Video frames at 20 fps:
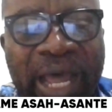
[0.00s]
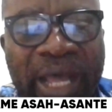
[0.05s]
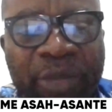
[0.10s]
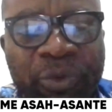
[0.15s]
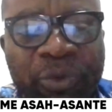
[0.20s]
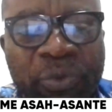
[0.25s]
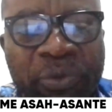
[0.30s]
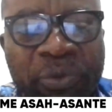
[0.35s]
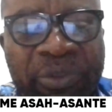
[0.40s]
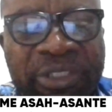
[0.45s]

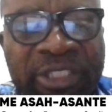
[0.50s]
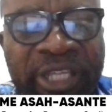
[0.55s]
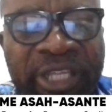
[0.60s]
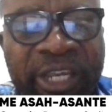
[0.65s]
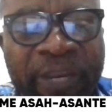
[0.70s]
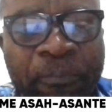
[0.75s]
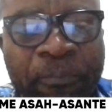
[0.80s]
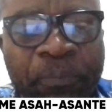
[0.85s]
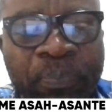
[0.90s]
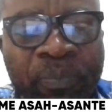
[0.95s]
you
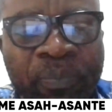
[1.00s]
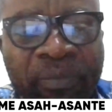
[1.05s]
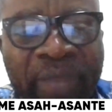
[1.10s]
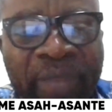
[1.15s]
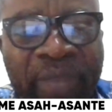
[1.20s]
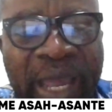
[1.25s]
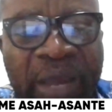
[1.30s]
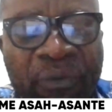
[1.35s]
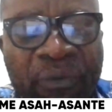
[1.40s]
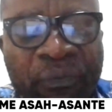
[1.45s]
see
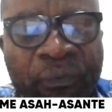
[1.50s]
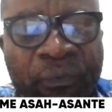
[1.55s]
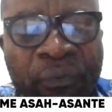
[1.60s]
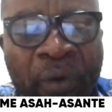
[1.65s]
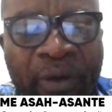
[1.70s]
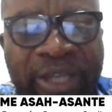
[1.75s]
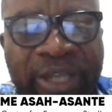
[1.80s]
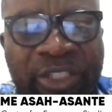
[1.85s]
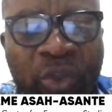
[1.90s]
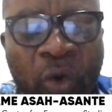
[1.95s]

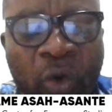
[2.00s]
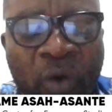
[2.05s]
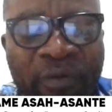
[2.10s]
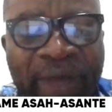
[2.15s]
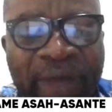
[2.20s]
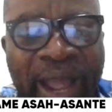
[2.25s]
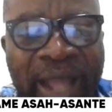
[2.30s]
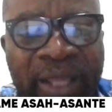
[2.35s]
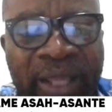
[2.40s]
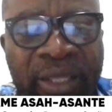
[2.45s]
forest
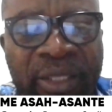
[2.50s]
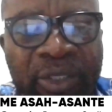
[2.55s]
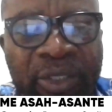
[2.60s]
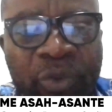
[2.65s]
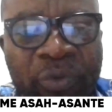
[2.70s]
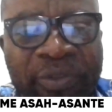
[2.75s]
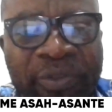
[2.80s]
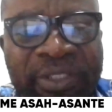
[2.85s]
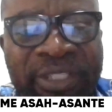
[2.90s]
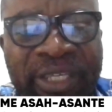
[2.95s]
cover,
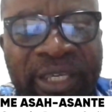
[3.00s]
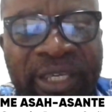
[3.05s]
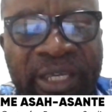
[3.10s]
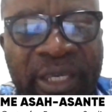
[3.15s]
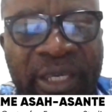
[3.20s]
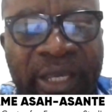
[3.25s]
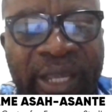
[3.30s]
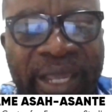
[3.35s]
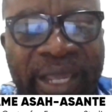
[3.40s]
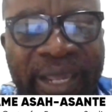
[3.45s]
you
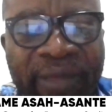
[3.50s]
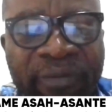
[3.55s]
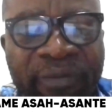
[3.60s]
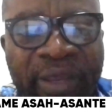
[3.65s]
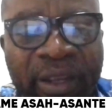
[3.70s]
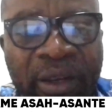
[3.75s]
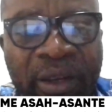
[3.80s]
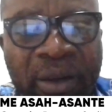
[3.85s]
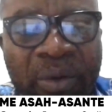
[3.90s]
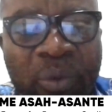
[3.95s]
see
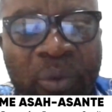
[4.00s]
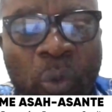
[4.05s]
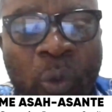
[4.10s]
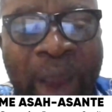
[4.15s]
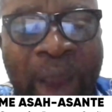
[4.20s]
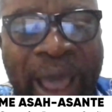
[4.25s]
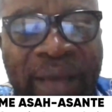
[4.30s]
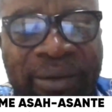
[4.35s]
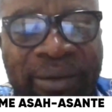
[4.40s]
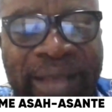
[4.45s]
even
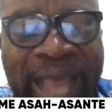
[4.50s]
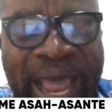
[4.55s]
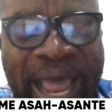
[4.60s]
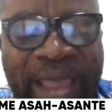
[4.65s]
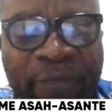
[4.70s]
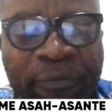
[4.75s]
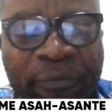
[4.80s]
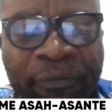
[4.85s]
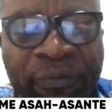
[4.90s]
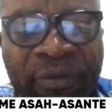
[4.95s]

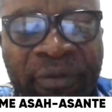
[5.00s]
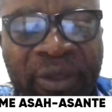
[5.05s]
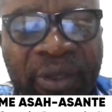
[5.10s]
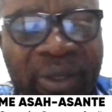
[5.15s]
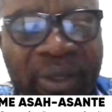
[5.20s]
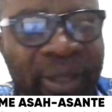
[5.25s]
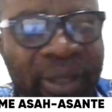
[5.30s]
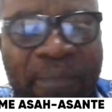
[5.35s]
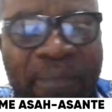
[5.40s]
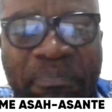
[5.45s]
wildlife
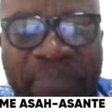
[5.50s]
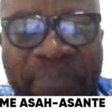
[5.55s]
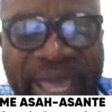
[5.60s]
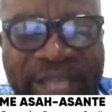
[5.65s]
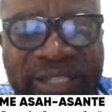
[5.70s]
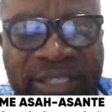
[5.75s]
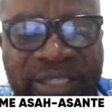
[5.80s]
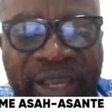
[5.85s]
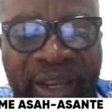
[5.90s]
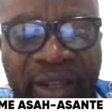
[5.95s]

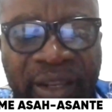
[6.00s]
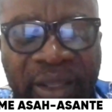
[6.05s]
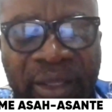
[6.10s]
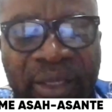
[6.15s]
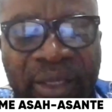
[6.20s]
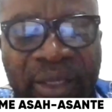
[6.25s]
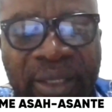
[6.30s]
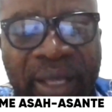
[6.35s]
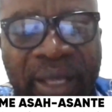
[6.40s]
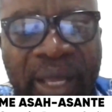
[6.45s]
amazing.
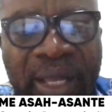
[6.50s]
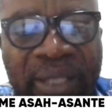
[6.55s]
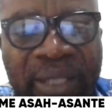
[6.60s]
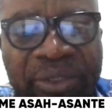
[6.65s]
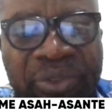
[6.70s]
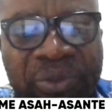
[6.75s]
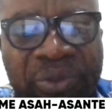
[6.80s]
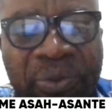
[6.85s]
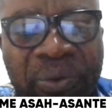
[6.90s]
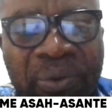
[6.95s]
Uh,
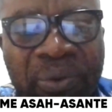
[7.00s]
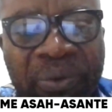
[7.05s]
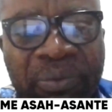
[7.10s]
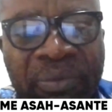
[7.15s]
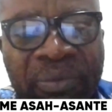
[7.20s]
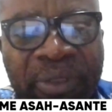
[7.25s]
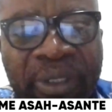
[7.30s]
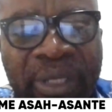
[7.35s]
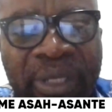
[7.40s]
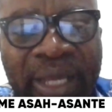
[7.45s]

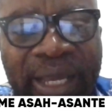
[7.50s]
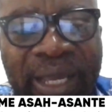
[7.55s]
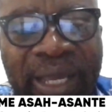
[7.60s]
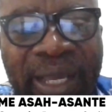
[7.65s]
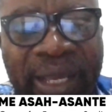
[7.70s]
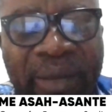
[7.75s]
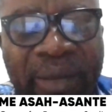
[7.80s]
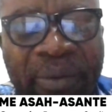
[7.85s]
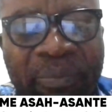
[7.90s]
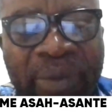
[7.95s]
so
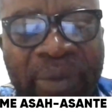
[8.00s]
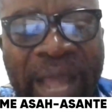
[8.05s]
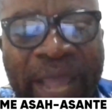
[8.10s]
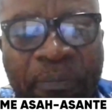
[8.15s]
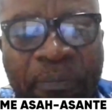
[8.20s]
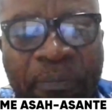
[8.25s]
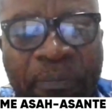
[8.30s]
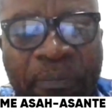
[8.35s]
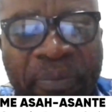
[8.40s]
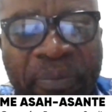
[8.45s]
uh, I
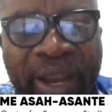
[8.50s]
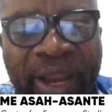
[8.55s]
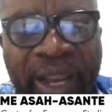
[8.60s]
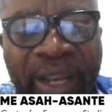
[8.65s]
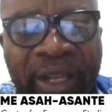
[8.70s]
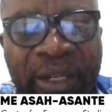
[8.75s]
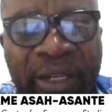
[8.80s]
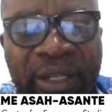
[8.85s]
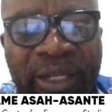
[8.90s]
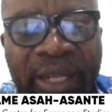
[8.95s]
pray
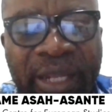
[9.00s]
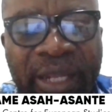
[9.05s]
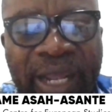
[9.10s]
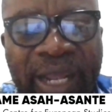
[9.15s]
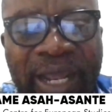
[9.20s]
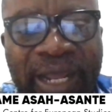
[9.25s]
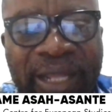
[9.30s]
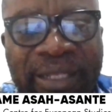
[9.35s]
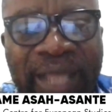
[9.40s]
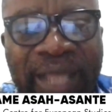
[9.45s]

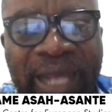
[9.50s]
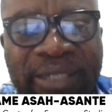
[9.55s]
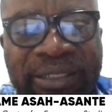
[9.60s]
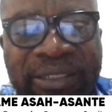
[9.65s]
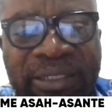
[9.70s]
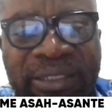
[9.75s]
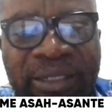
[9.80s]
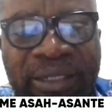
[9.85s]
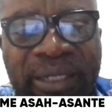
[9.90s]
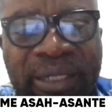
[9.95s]
uh, that
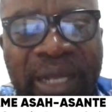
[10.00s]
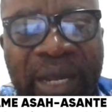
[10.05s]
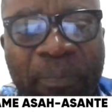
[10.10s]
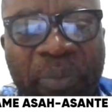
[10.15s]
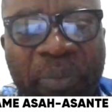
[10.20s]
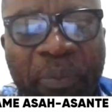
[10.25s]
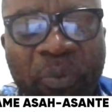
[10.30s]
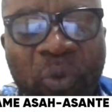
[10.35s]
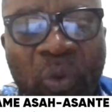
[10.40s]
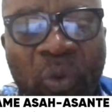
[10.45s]
uh,
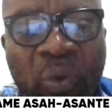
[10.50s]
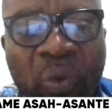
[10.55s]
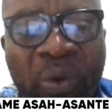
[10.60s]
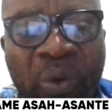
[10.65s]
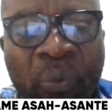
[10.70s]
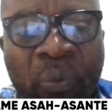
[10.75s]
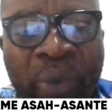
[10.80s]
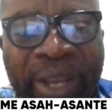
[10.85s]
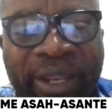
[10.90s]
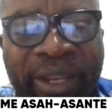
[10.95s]
people
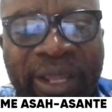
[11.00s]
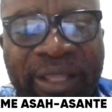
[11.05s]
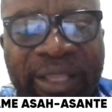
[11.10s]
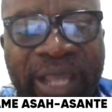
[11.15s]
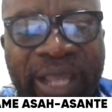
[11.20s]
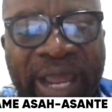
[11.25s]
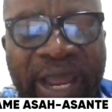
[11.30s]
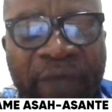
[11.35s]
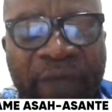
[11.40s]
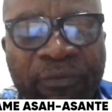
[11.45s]
quicken
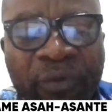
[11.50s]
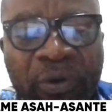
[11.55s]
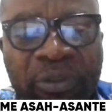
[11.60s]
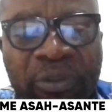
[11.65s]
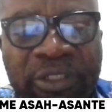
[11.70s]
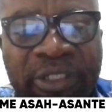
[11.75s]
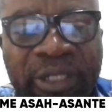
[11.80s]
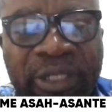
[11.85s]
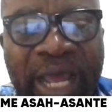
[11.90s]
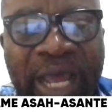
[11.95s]
their
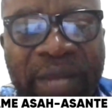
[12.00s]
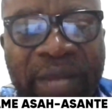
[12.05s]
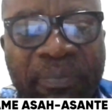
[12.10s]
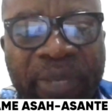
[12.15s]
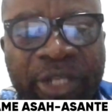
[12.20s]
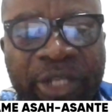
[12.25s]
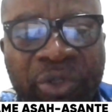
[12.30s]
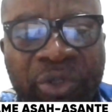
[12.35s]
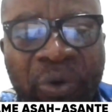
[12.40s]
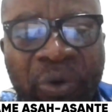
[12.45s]
effort and
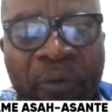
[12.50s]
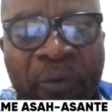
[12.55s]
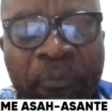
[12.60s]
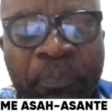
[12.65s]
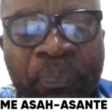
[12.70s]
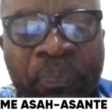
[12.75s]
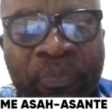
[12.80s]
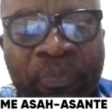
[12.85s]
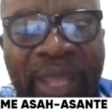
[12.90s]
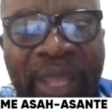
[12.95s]
make sure
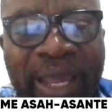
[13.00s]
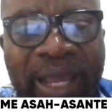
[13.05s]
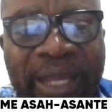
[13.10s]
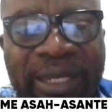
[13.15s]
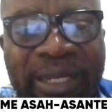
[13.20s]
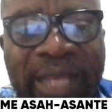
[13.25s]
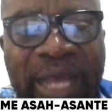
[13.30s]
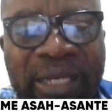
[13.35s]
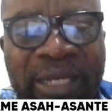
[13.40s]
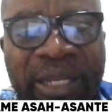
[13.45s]

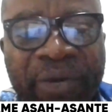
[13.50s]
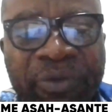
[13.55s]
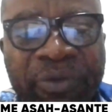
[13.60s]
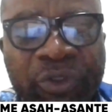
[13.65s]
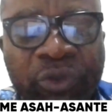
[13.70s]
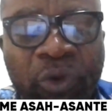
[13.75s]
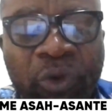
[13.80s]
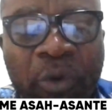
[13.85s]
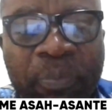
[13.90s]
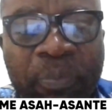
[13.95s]
uh, that they
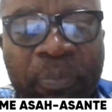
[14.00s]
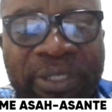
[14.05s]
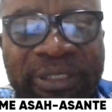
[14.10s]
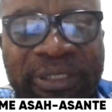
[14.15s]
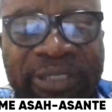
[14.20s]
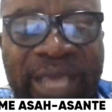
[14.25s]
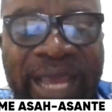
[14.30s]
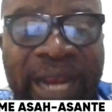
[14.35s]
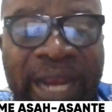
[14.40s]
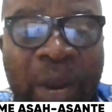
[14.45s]
restore
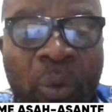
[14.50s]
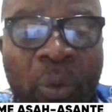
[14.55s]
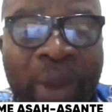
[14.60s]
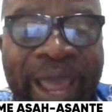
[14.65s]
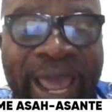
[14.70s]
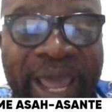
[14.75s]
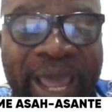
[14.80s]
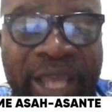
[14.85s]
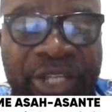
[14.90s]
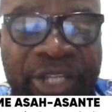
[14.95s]
peace. And I'll
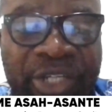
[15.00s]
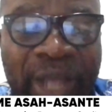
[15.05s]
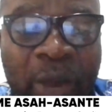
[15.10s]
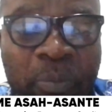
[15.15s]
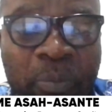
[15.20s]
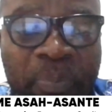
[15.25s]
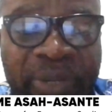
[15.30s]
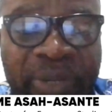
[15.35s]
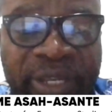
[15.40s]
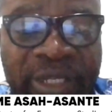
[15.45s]
urge,
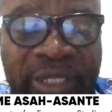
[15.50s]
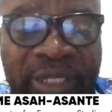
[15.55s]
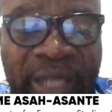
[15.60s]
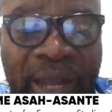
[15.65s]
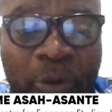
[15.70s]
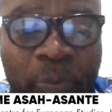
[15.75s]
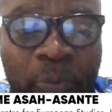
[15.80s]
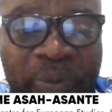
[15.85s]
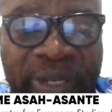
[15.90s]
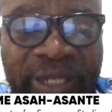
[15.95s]
I'll plead,
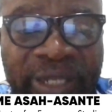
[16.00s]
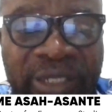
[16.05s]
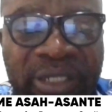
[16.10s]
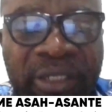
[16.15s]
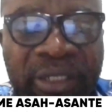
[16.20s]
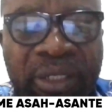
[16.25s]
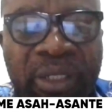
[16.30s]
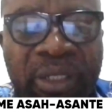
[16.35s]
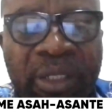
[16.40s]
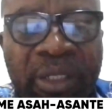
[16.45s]
I'll plead
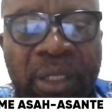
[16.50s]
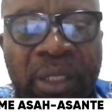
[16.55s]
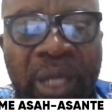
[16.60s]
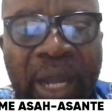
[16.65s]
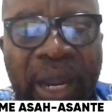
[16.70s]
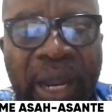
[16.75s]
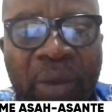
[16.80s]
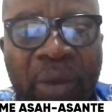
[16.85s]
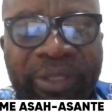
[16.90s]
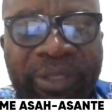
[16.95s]

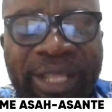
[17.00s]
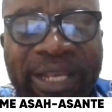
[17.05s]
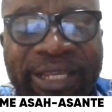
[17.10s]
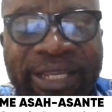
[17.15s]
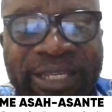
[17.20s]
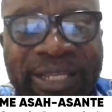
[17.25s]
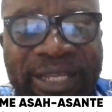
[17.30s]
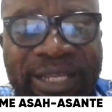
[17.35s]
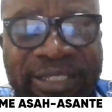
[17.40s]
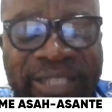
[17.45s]
uh, with the
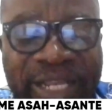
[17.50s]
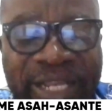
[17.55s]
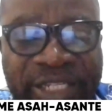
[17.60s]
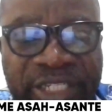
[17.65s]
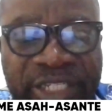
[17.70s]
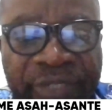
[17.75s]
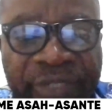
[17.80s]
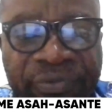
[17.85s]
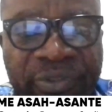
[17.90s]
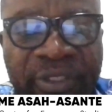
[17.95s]
leaders, the
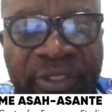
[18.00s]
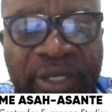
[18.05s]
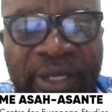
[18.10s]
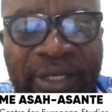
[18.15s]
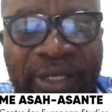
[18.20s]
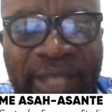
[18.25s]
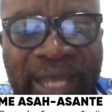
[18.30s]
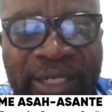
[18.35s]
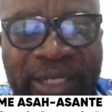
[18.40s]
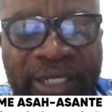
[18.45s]
chiefs,
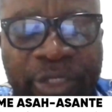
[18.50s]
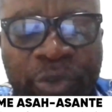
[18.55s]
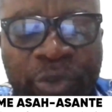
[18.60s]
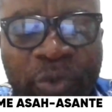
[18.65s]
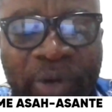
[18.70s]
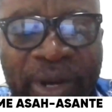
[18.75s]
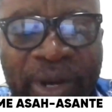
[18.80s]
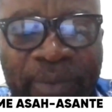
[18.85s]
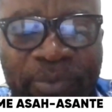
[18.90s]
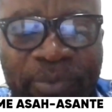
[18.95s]
that they
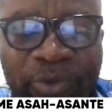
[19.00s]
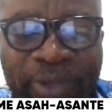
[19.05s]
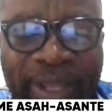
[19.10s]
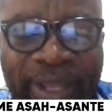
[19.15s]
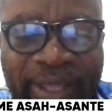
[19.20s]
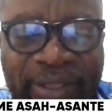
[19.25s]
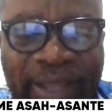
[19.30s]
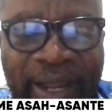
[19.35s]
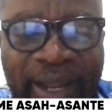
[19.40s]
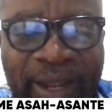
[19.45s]
should come
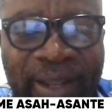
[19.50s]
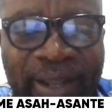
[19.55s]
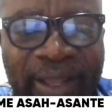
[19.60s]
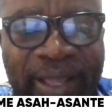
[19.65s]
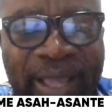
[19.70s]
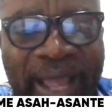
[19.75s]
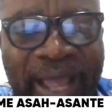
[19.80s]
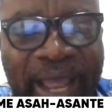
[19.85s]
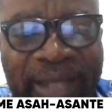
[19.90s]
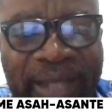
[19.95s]
together
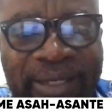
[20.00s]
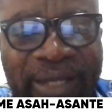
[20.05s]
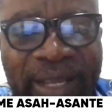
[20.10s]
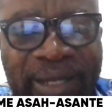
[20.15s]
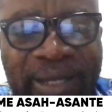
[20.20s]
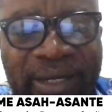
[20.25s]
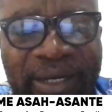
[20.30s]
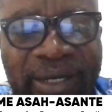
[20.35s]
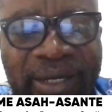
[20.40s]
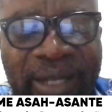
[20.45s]
and
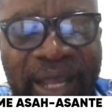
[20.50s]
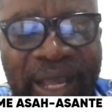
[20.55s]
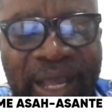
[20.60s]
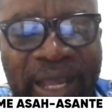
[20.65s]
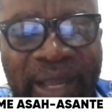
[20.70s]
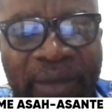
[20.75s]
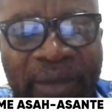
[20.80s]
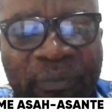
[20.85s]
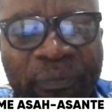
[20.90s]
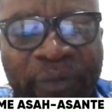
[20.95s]
then
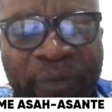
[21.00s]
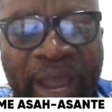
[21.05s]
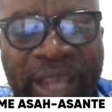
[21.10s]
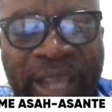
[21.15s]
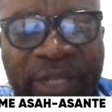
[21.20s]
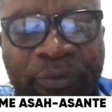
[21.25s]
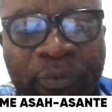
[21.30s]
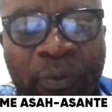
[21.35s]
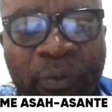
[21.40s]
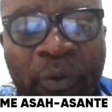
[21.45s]

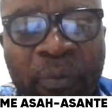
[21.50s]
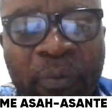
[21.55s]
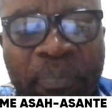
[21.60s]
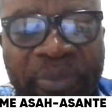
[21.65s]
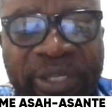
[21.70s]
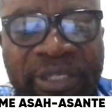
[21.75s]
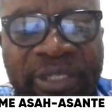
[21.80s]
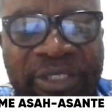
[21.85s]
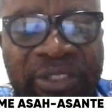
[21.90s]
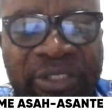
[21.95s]
fight for
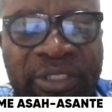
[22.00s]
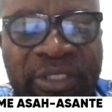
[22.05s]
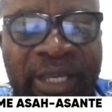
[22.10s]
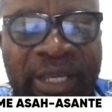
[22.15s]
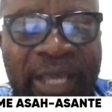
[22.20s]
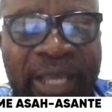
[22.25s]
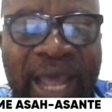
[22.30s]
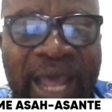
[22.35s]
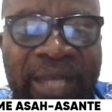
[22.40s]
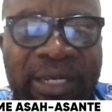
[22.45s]
peace
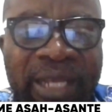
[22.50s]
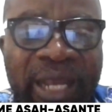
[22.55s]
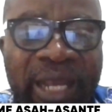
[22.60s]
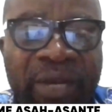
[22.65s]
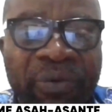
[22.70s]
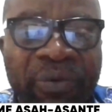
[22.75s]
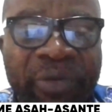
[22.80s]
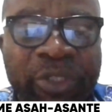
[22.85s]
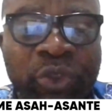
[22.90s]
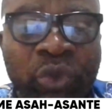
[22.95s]
and
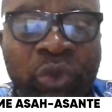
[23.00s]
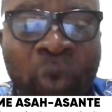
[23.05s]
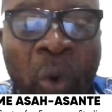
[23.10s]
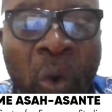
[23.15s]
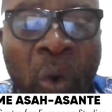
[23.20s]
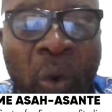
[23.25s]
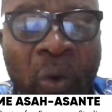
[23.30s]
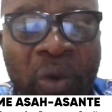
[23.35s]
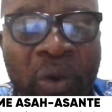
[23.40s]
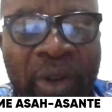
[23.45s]
then
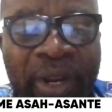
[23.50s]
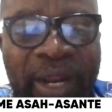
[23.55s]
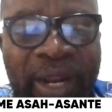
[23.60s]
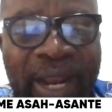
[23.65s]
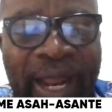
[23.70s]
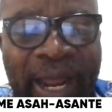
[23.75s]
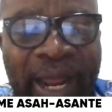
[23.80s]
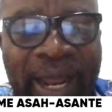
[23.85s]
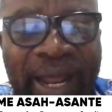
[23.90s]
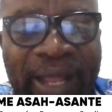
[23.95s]
restore
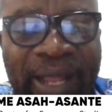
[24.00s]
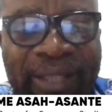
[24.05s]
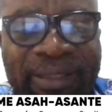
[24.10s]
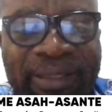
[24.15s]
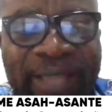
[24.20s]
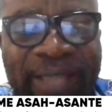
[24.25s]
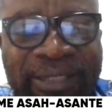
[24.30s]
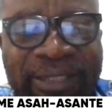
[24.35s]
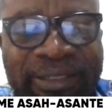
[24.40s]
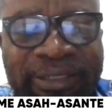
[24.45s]

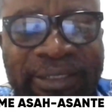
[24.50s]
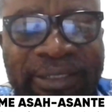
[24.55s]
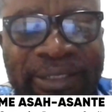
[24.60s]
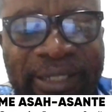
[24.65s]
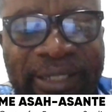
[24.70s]
that